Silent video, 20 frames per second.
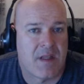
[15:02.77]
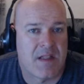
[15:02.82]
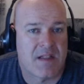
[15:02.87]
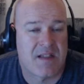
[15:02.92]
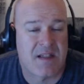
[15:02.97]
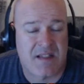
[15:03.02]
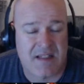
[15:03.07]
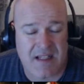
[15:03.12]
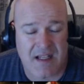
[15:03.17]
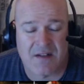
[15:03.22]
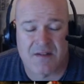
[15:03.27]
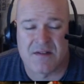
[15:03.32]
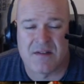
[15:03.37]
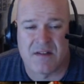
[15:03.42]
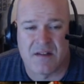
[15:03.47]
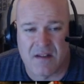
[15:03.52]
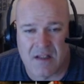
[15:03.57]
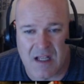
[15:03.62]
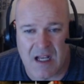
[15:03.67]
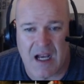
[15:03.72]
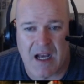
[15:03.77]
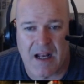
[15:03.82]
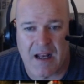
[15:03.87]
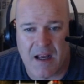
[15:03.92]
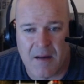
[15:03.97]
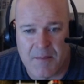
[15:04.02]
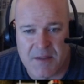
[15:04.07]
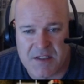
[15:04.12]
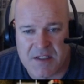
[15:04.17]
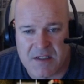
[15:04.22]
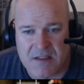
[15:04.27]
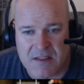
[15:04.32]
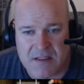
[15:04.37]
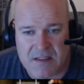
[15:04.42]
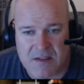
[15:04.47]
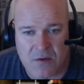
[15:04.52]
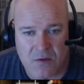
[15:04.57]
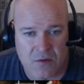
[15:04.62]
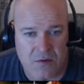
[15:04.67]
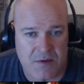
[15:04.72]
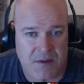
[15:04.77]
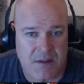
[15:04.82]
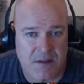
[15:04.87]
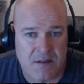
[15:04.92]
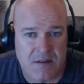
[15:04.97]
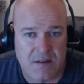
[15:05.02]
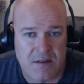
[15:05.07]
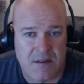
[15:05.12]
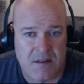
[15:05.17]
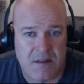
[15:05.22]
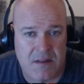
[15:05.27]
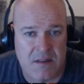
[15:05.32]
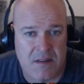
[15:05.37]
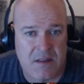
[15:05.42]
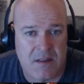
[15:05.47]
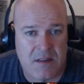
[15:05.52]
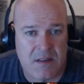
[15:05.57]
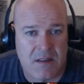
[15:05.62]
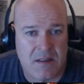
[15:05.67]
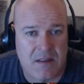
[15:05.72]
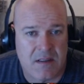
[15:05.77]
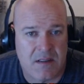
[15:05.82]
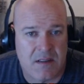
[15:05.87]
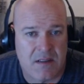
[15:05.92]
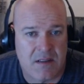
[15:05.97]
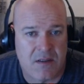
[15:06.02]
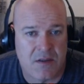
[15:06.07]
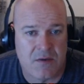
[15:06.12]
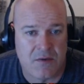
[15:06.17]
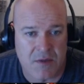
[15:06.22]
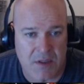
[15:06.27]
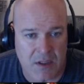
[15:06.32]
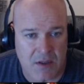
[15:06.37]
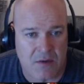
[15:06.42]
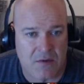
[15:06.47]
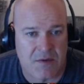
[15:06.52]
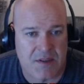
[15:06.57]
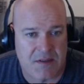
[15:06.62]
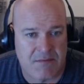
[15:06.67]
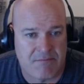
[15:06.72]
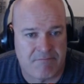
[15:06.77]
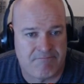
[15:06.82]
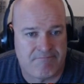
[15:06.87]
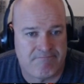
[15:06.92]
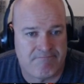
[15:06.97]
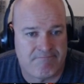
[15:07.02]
6,000 is a lot. How much can this hold? Who knows?